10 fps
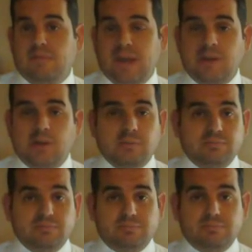
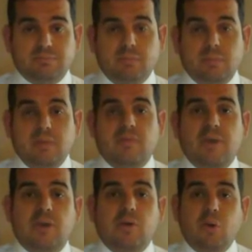final
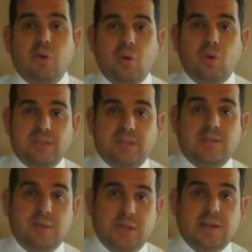goal is
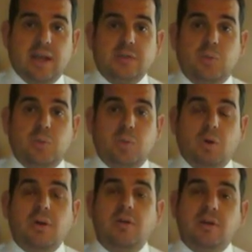to index
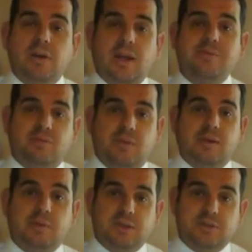100 names for
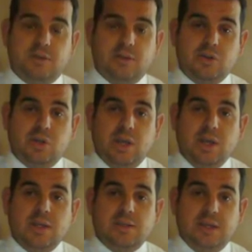Family Search.
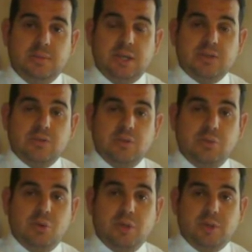Teammates will
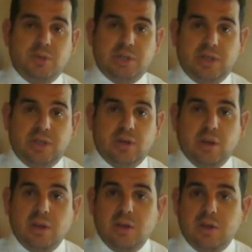report to each
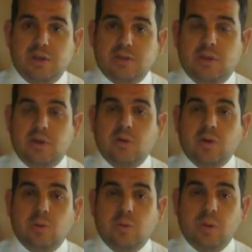other,
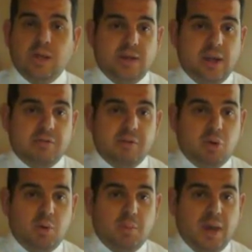so when Clint and I
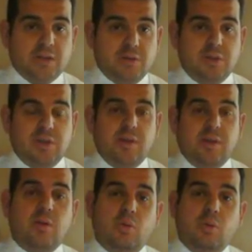report back to each
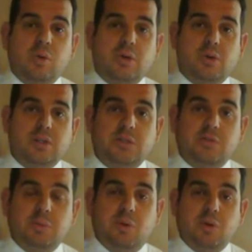other, we're going to
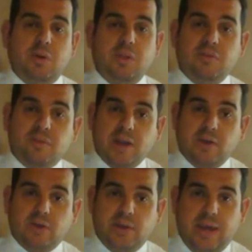report on the
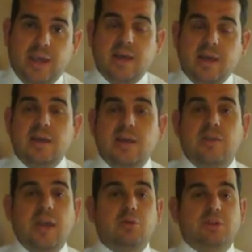final day
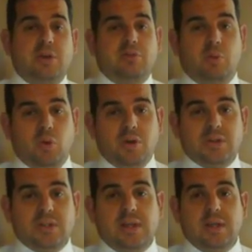the hours that we
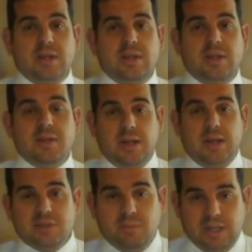worked, the
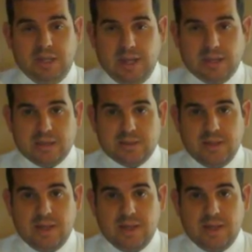names that we indexed,